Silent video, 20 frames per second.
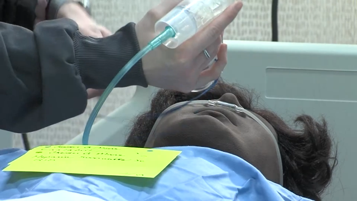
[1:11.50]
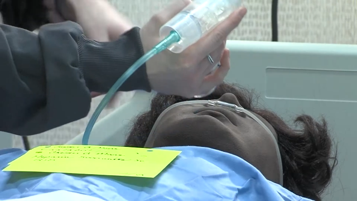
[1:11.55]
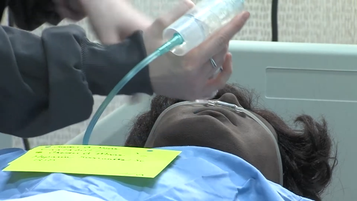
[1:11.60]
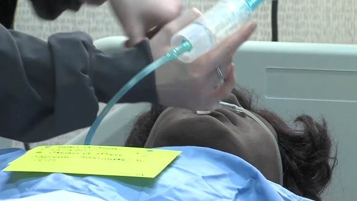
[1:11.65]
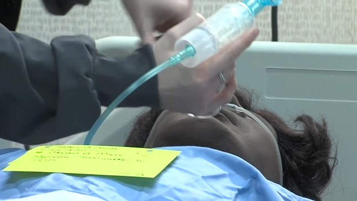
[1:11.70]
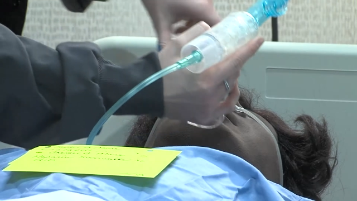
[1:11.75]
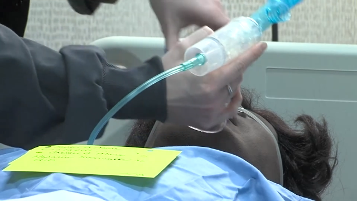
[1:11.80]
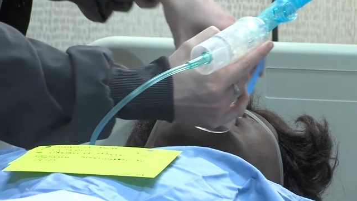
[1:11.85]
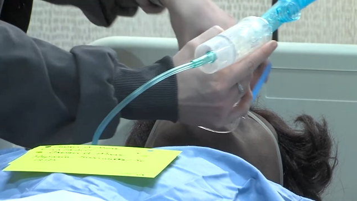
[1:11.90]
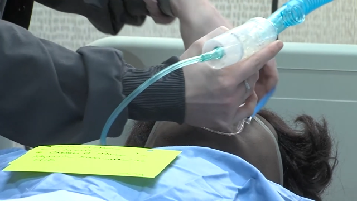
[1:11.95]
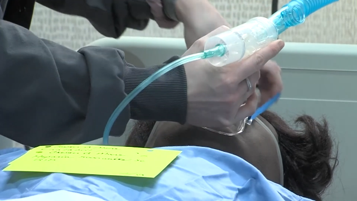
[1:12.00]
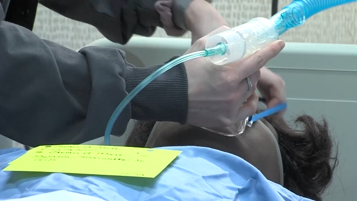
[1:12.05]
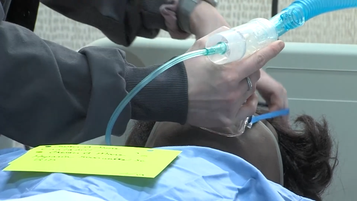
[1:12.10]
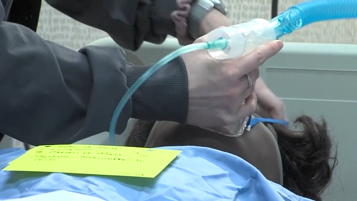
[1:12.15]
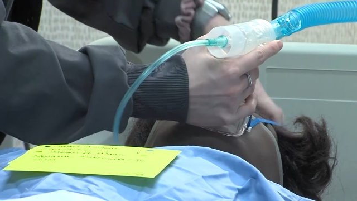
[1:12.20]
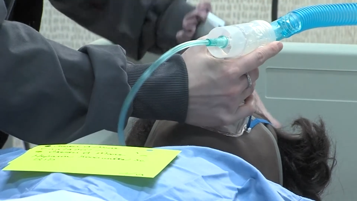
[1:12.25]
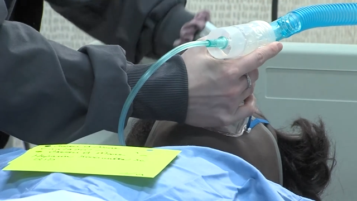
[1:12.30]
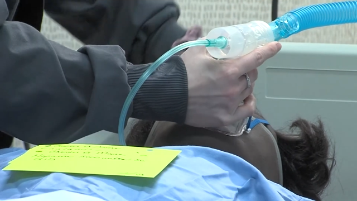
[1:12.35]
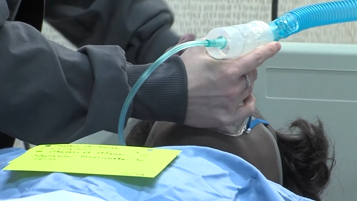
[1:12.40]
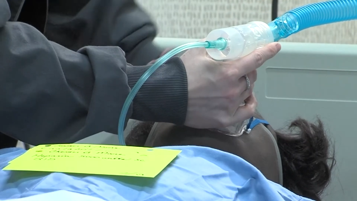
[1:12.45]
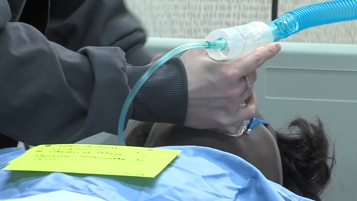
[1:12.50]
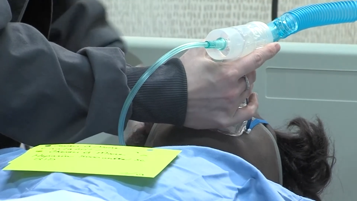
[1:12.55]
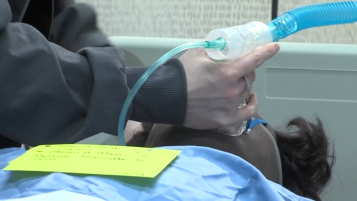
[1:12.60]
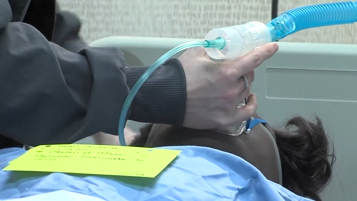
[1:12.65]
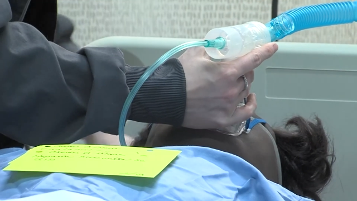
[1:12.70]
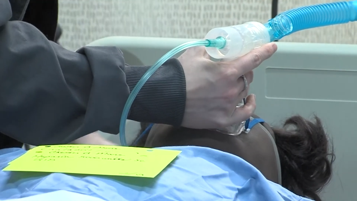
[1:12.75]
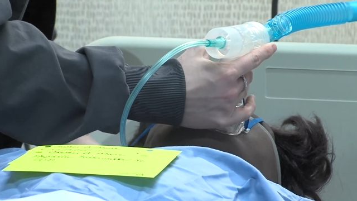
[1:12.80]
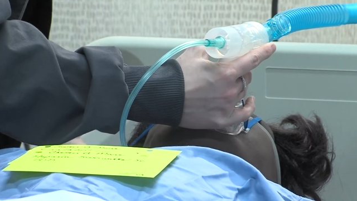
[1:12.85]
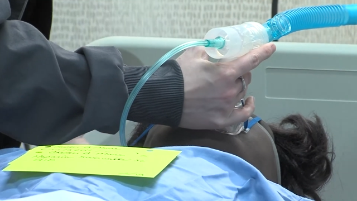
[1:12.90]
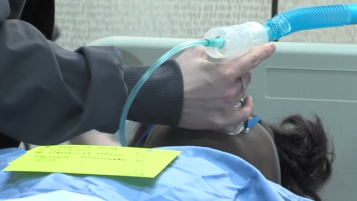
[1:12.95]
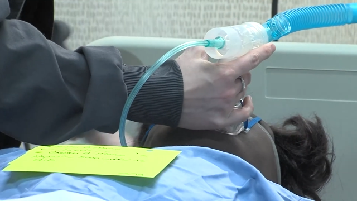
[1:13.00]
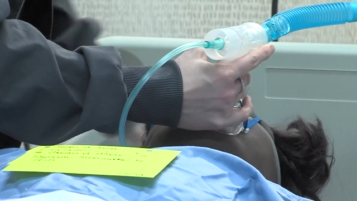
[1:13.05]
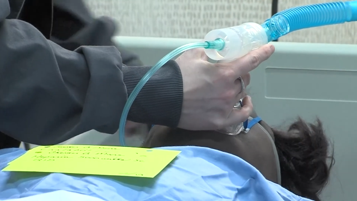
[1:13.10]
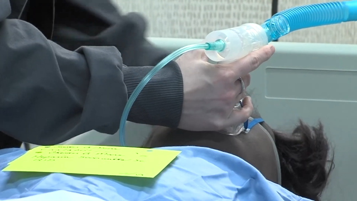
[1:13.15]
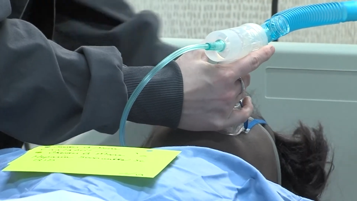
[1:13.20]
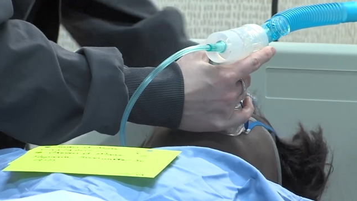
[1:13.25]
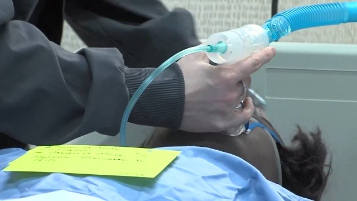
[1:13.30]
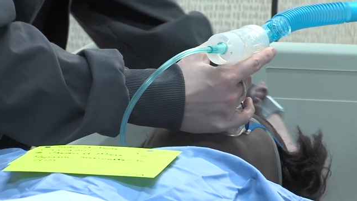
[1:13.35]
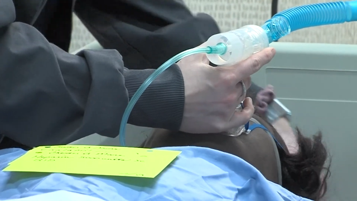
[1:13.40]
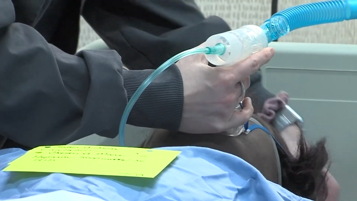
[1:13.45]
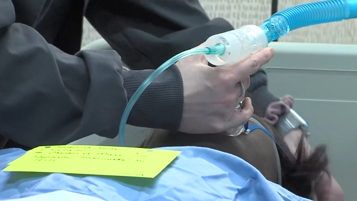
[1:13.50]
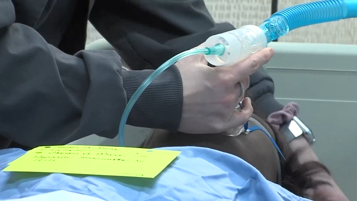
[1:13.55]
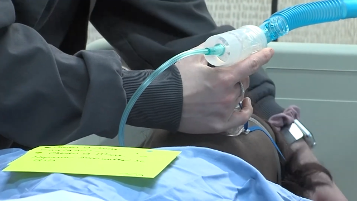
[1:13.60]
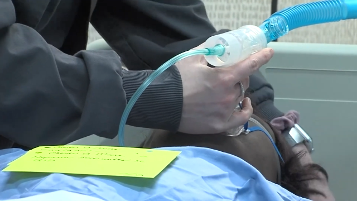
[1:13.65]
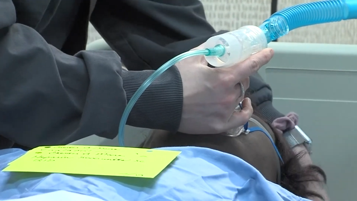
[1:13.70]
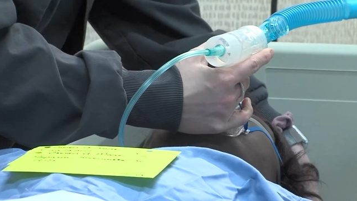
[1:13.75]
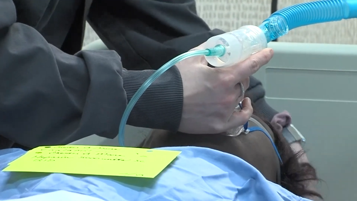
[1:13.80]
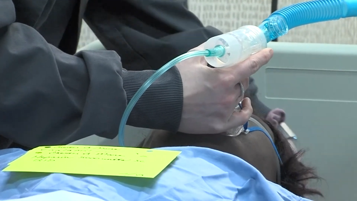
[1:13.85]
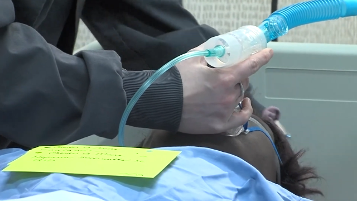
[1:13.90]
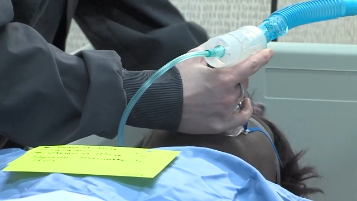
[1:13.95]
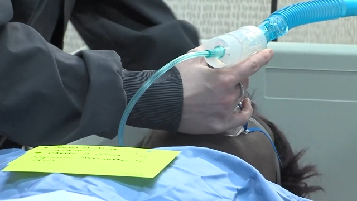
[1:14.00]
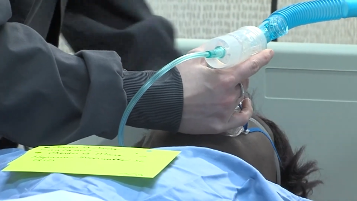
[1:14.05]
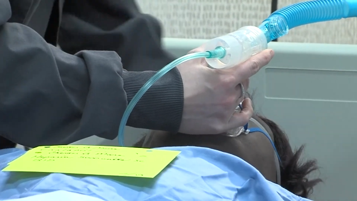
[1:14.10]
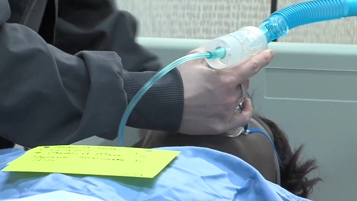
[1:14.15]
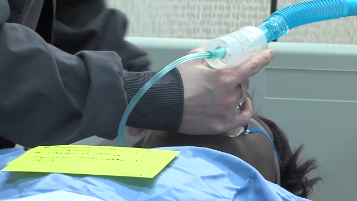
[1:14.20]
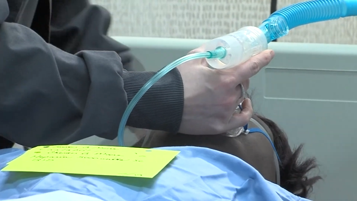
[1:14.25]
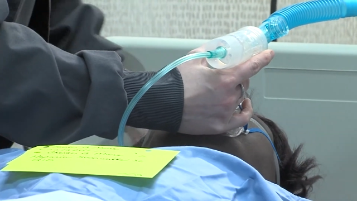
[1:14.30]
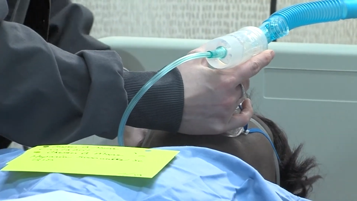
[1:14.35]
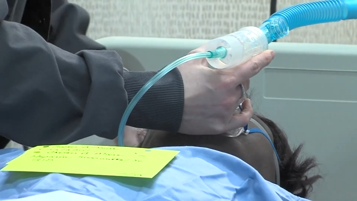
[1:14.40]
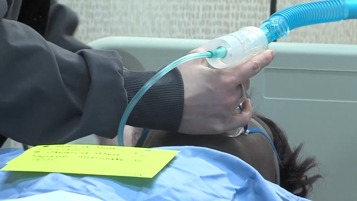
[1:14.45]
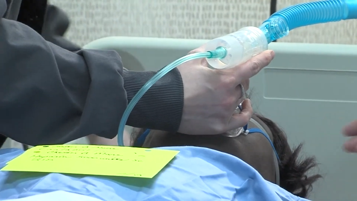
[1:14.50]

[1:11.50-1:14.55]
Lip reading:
No face is visible, so there are no lips to read.